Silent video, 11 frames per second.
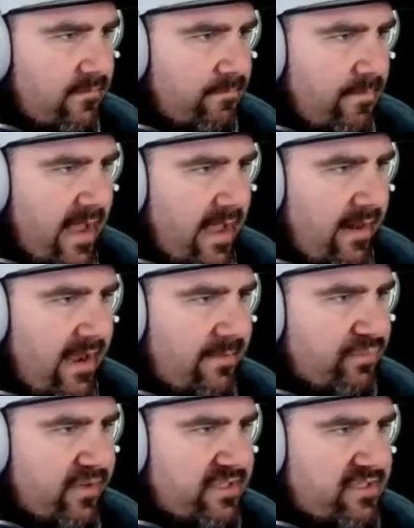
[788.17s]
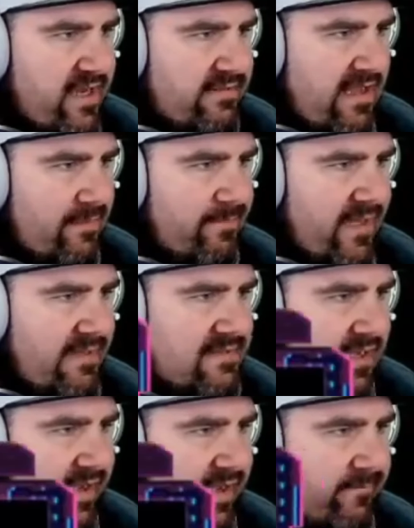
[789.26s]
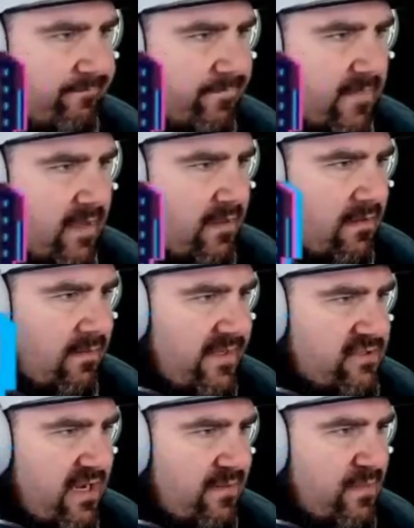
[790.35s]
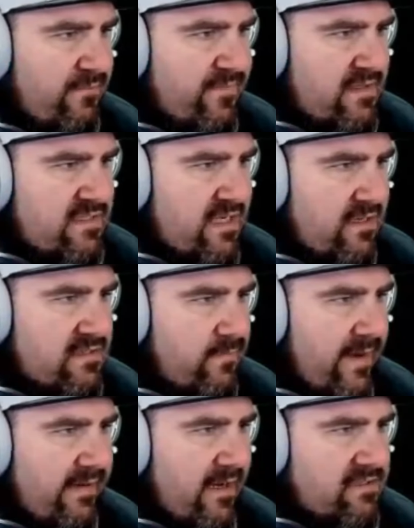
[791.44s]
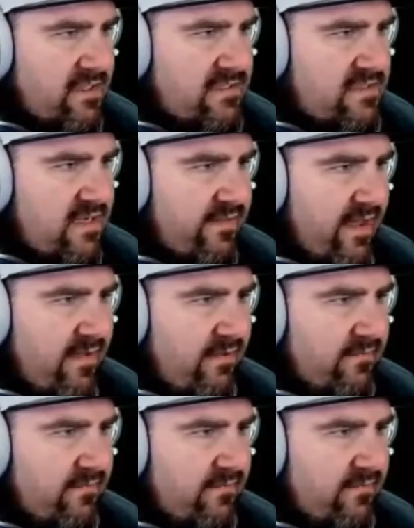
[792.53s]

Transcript: Man, I appreciate that big time. Let me try to move this here so we can actually do that.